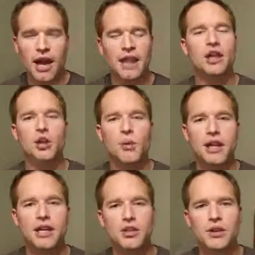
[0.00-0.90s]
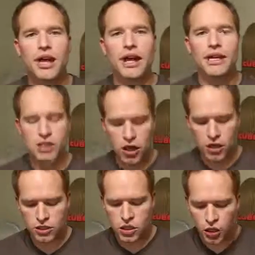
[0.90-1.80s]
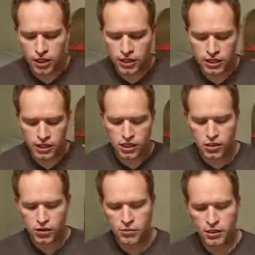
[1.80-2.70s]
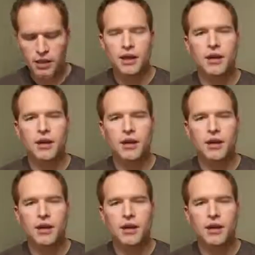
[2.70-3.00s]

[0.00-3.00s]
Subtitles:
And the only way you can do that is start turning the cube.